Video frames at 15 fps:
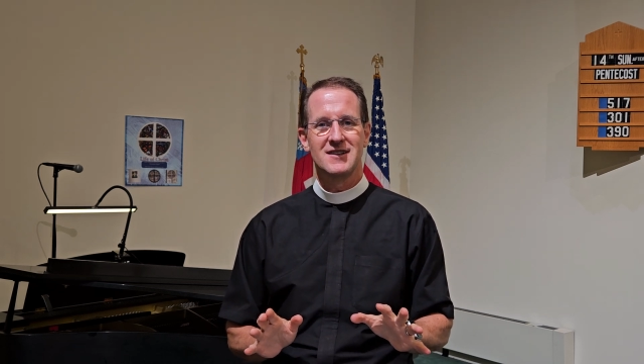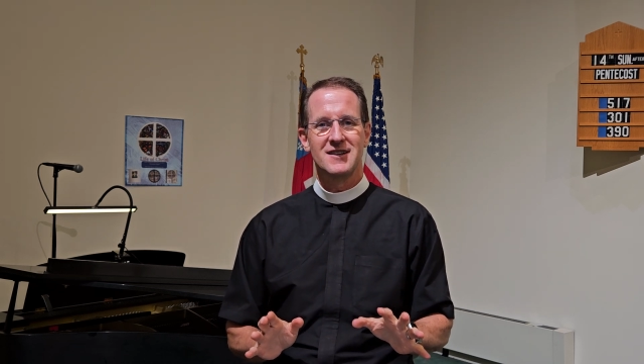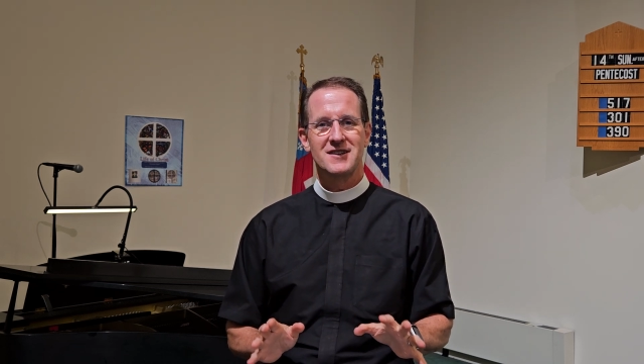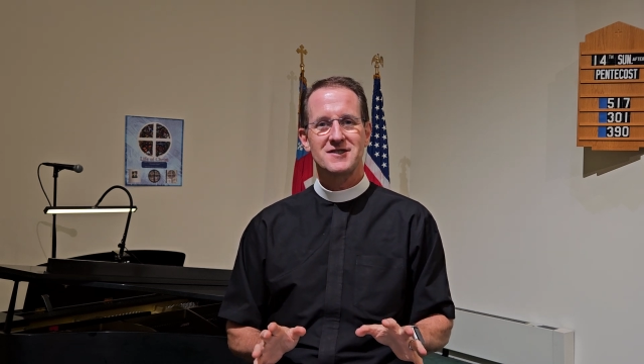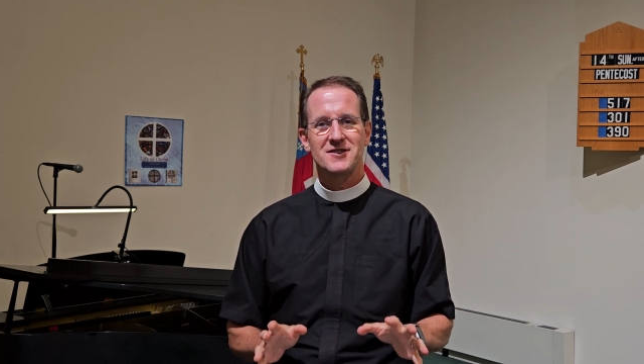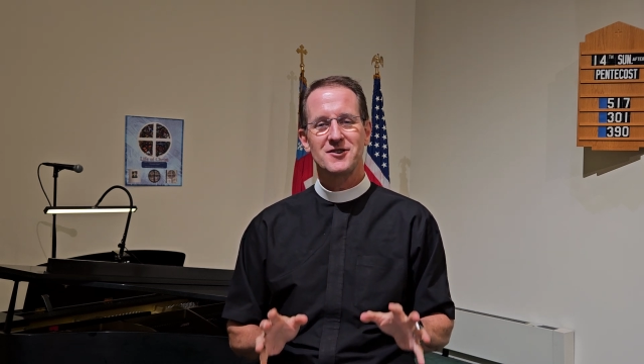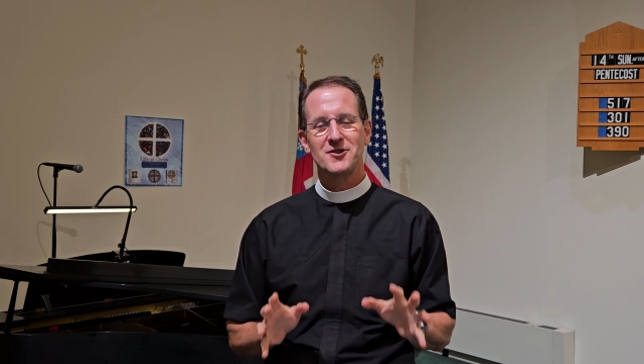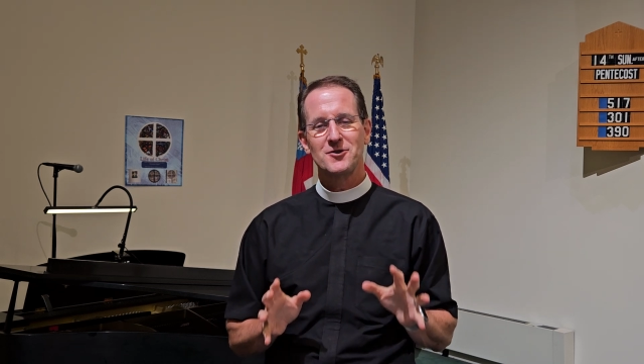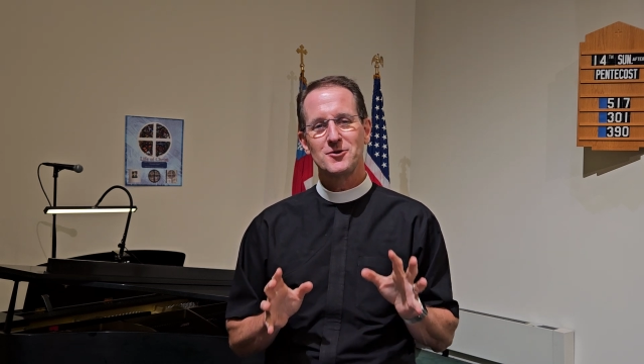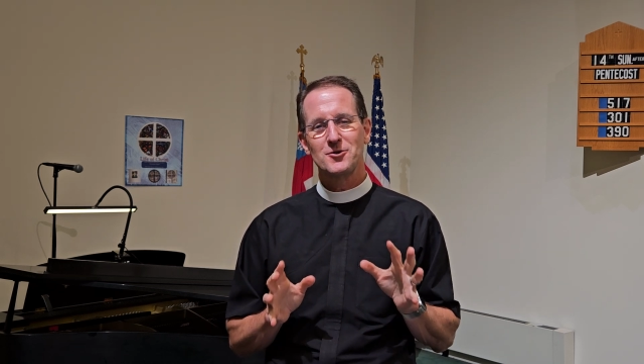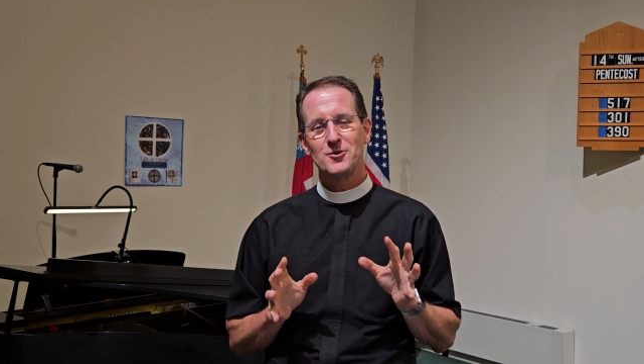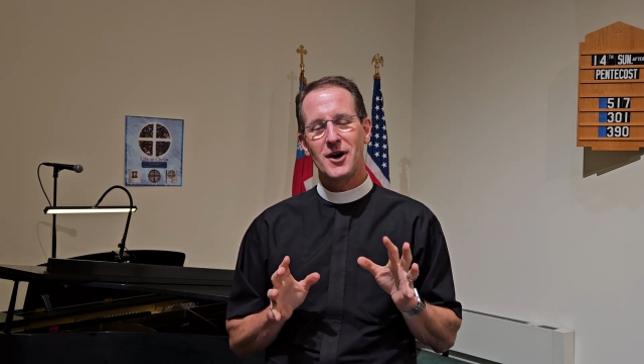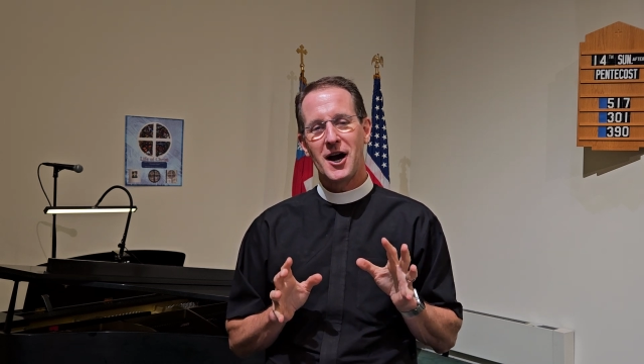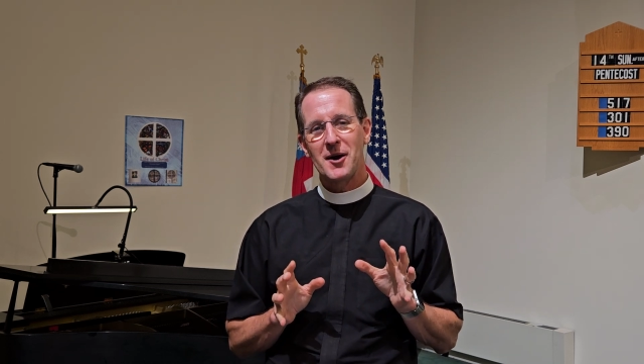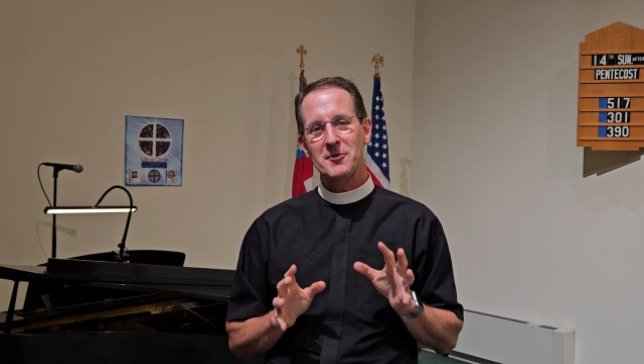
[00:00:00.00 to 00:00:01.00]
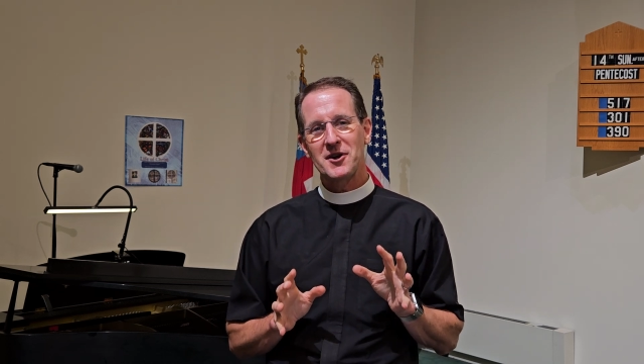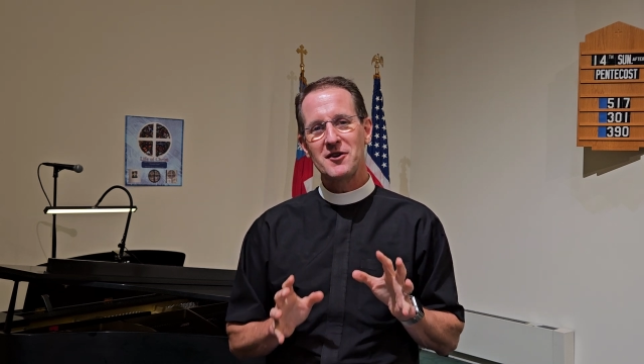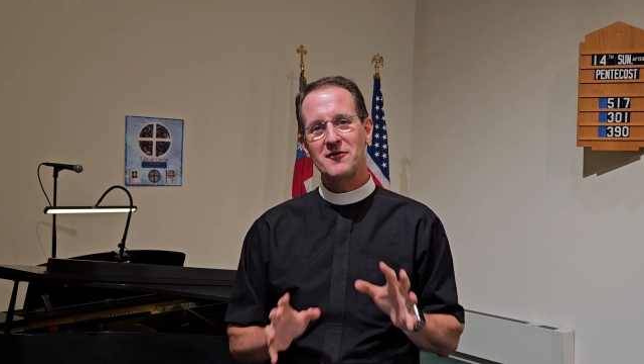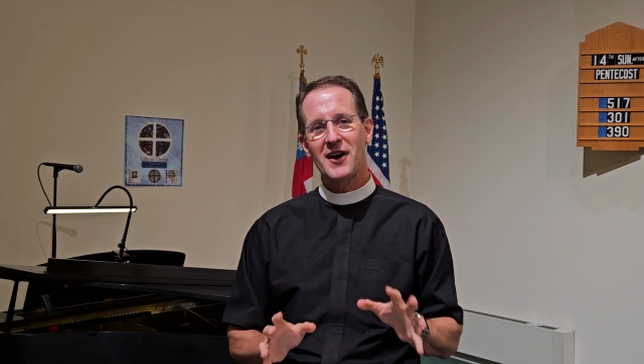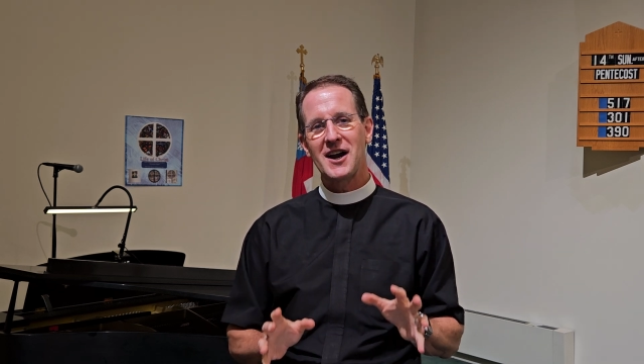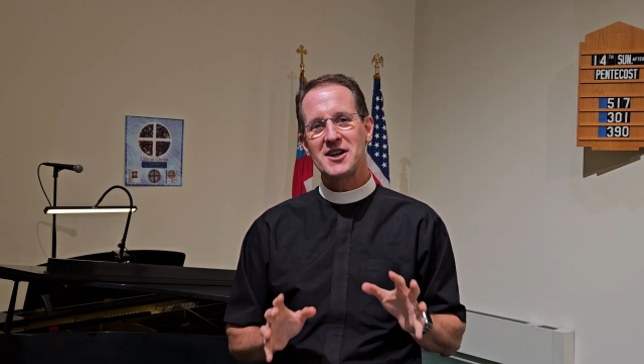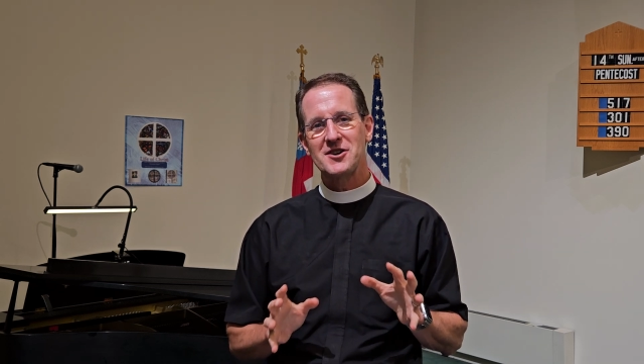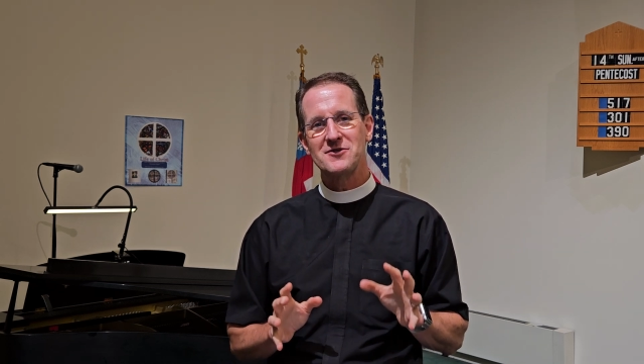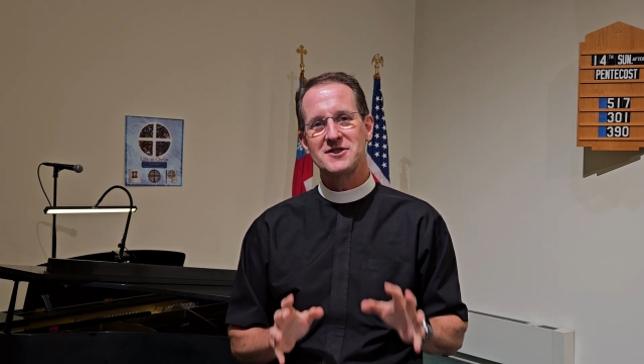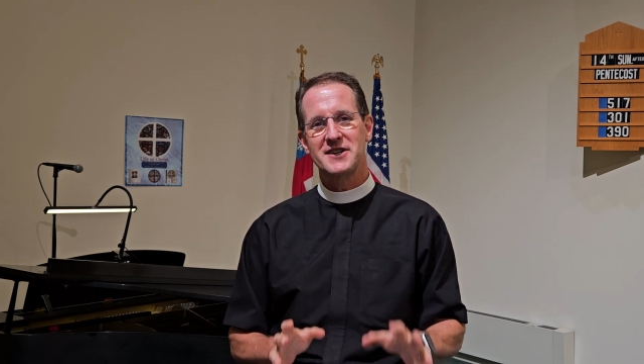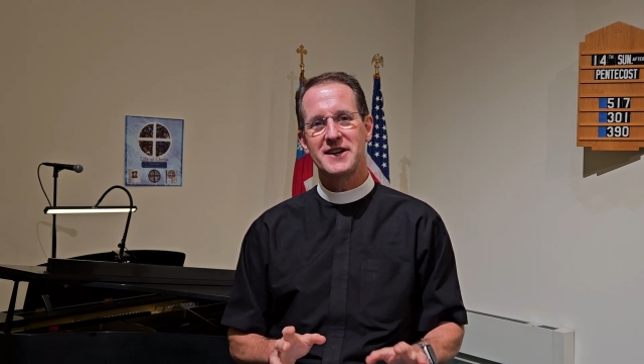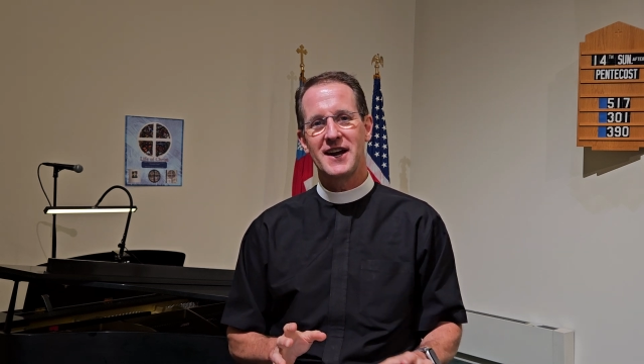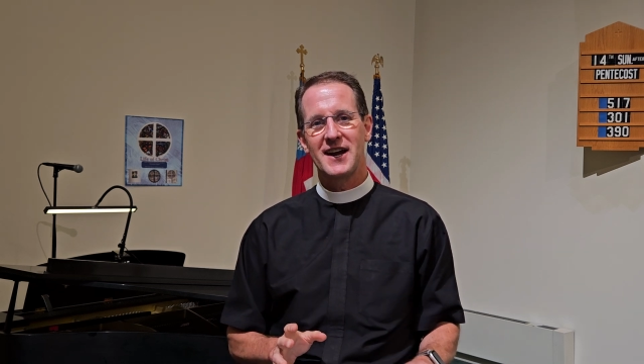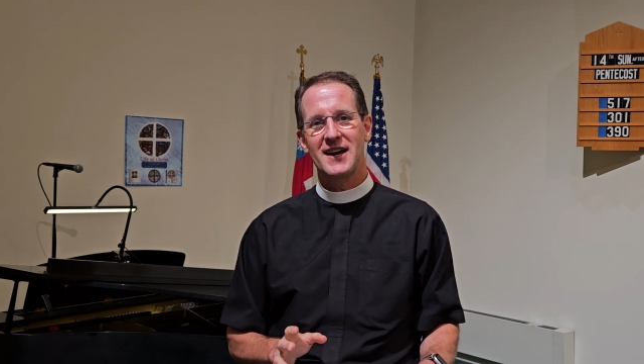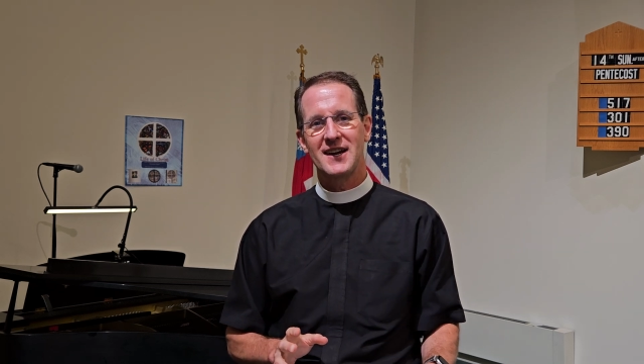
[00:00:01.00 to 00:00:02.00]
So I'm going to invite you
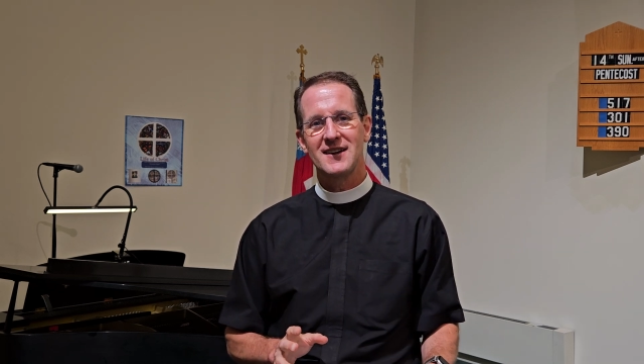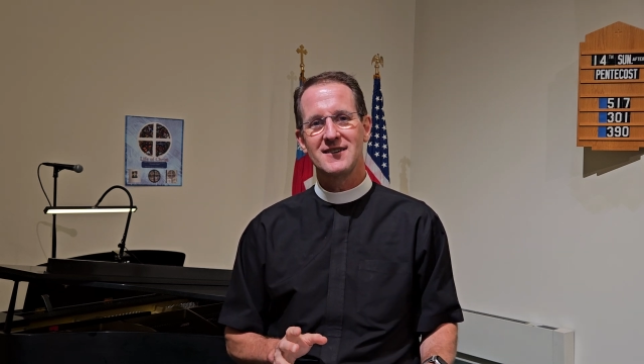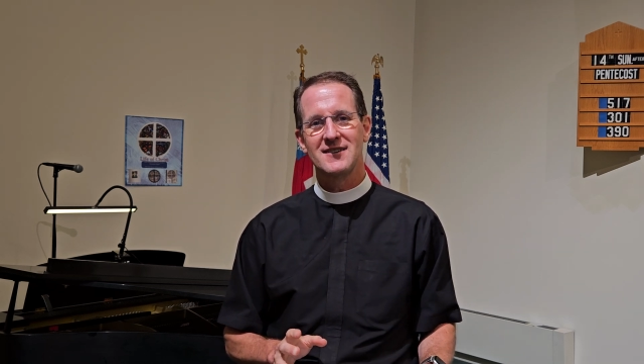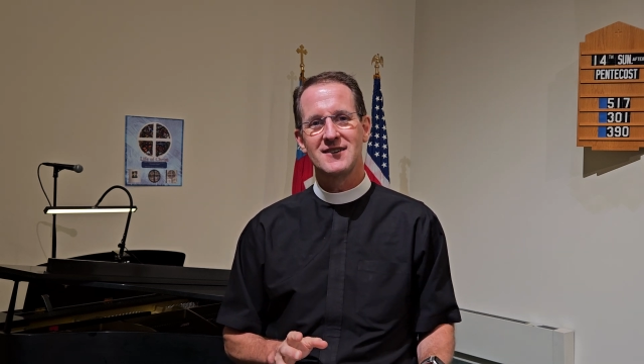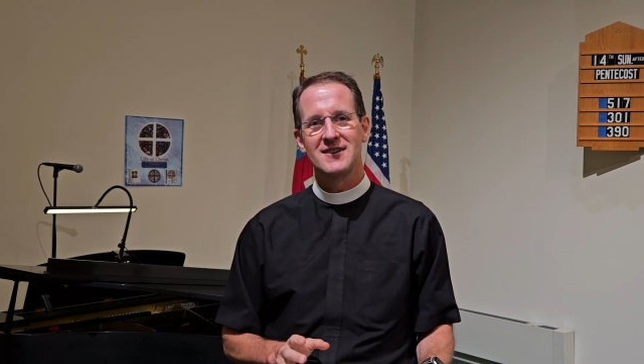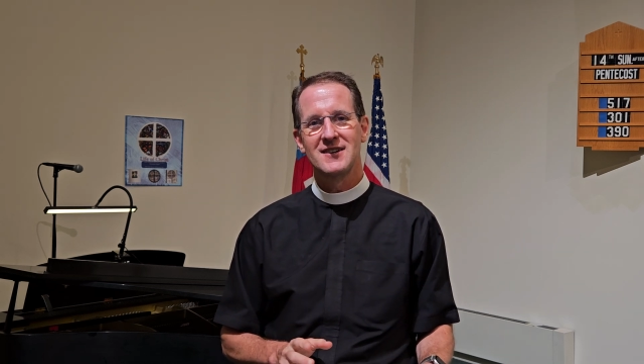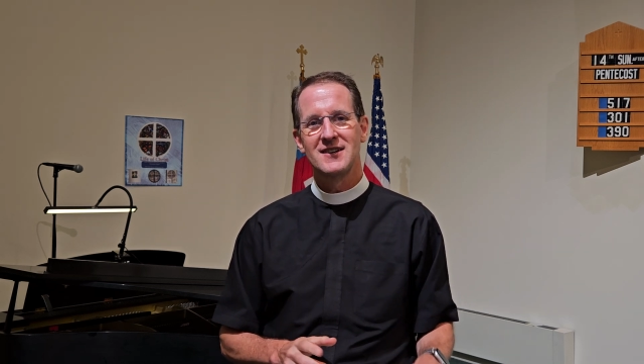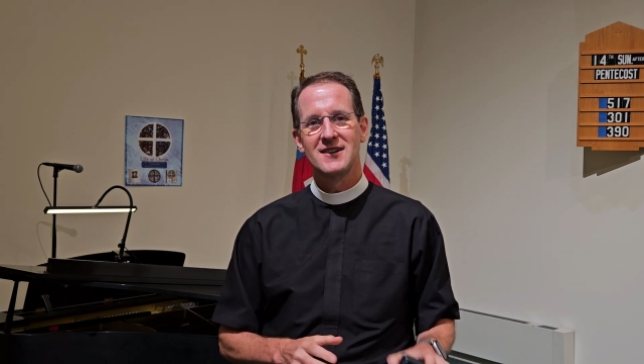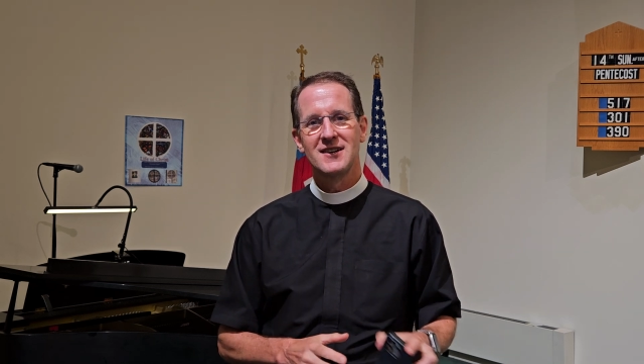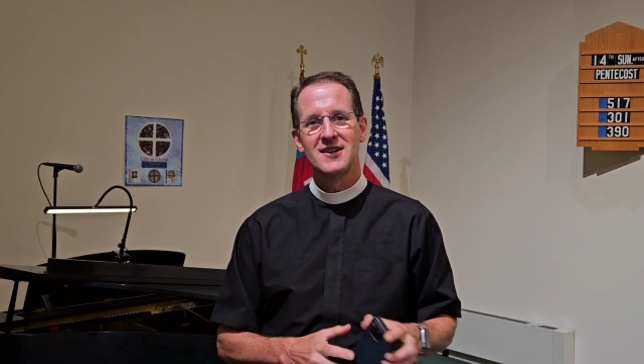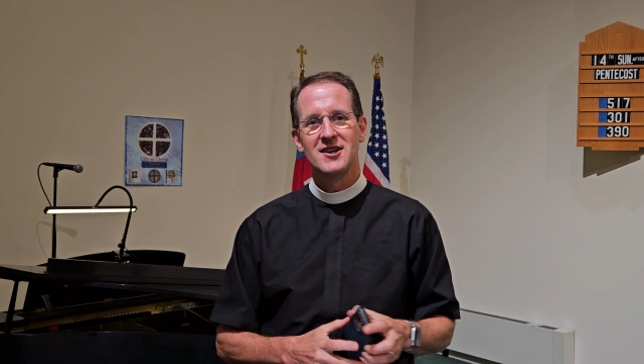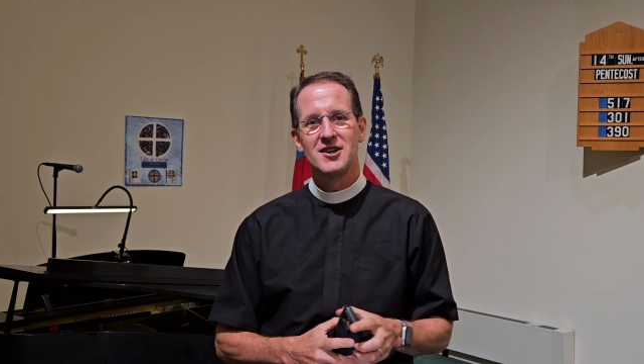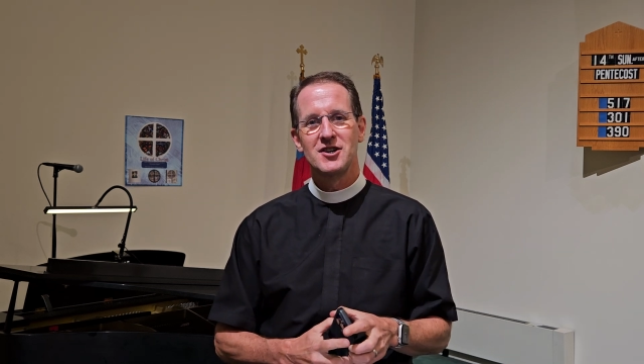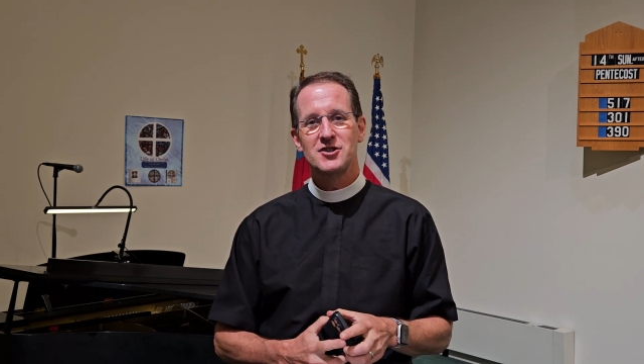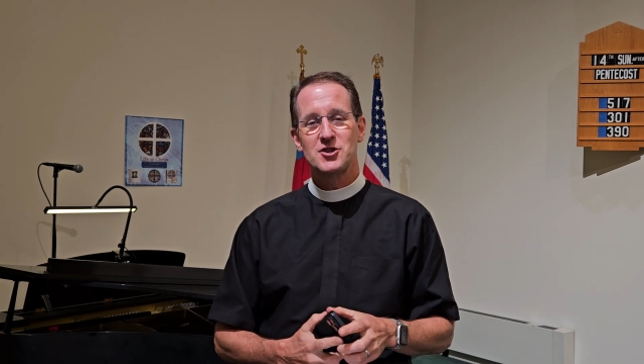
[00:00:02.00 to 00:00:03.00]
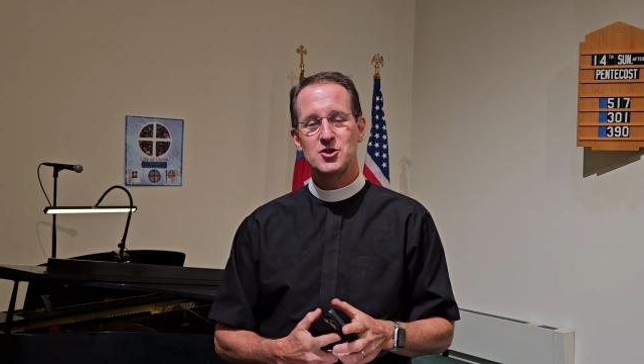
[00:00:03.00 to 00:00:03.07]
today to